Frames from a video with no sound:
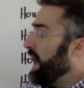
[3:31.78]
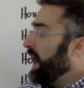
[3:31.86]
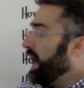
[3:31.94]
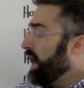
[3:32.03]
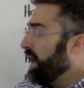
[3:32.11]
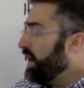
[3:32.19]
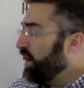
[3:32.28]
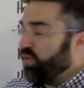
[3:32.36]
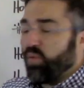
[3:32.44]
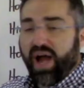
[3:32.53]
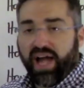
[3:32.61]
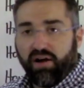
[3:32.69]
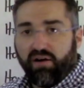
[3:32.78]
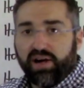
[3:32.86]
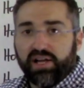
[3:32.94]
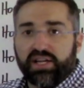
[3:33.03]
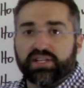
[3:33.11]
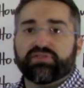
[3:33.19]
Where
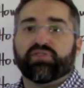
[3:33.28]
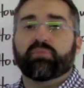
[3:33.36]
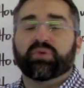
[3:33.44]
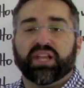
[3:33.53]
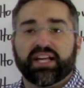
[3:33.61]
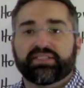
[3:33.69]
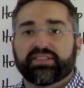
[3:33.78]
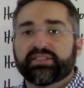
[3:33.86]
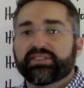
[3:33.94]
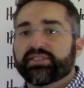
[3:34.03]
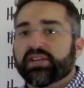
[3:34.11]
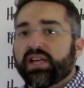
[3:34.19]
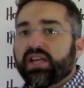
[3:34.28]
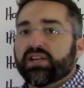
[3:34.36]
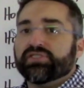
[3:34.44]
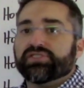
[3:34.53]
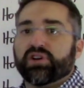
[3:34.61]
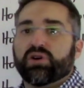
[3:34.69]
is for places.
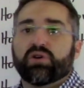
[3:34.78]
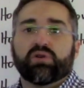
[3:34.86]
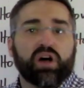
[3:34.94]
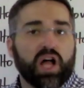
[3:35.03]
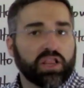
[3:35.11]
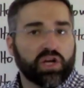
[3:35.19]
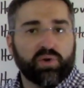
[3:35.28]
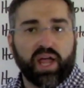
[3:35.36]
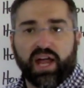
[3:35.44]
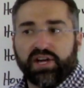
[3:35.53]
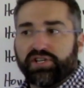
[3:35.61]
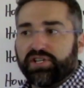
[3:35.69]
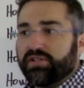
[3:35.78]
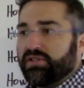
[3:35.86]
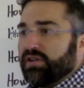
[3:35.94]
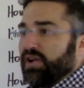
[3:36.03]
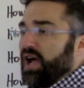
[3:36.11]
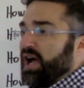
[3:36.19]
So a location.
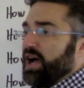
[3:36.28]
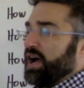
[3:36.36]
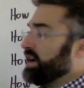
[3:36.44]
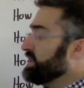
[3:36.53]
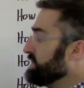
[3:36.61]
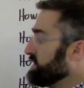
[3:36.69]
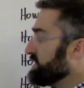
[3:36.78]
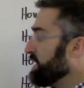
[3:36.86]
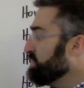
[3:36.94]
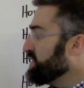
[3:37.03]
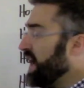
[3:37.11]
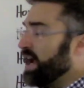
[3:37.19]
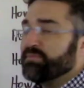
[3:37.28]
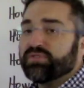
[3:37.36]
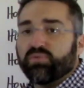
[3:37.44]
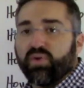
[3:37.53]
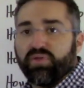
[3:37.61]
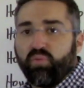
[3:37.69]

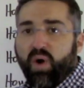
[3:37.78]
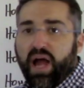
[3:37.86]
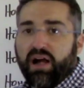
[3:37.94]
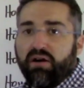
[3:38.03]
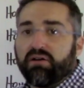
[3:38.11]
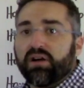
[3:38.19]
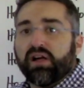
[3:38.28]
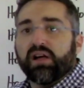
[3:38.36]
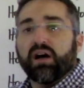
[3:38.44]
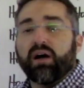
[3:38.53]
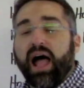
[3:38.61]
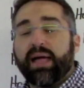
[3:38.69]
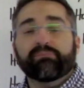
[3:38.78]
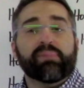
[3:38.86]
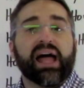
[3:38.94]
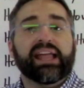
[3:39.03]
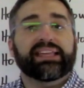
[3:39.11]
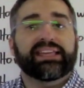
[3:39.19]
Sometimes with where, I
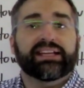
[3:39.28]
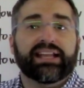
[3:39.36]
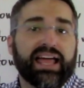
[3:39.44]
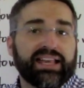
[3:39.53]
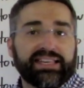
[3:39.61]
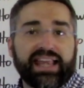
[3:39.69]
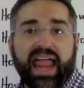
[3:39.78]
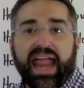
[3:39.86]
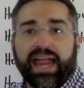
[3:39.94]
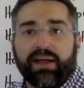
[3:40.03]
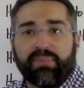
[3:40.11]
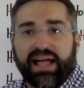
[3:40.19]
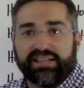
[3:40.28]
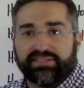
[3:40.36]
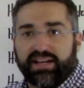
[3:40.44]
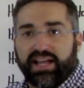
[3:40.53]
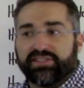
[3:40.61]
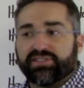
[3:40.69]
might get a name as
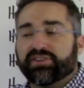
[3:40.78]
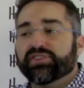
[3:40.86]
an answer.